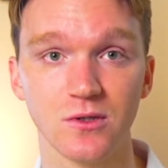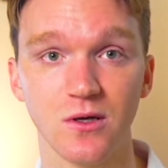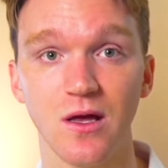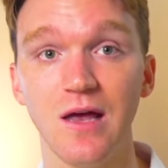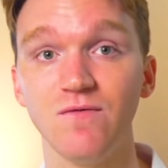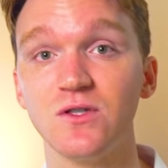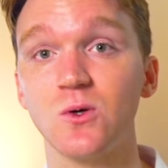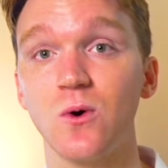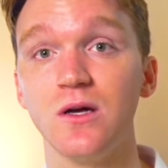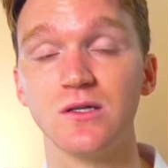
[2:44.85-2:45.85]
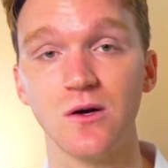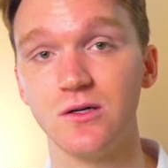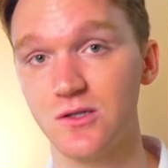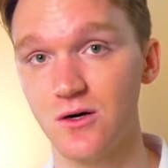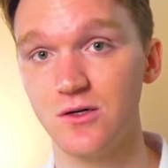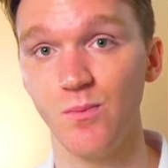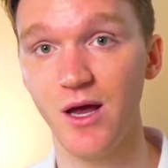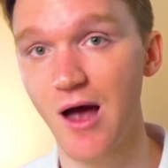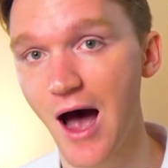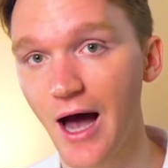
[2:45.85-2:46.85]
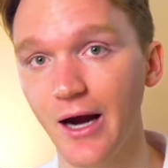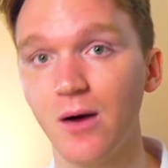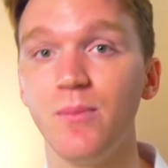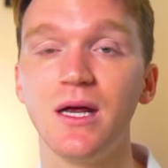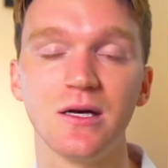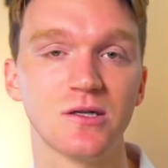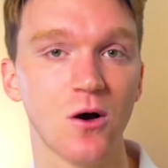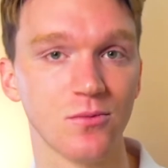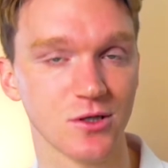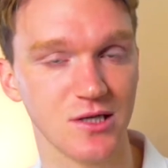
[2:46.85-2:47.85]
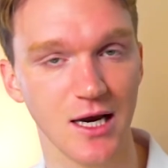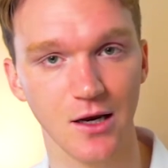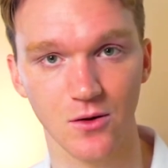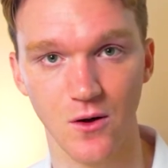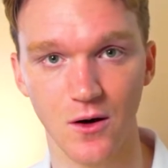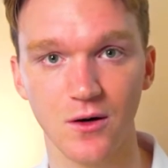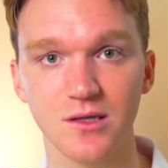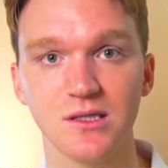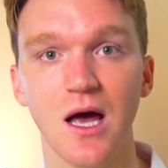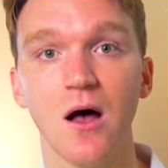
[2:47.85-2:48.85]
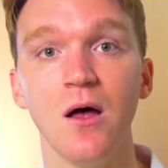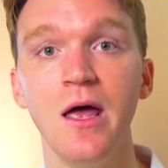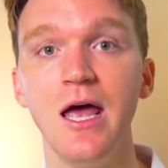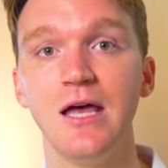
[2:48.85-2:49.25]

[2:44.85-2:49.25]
So the inventory is going to surge a bit higher because homes are taking longer to sell,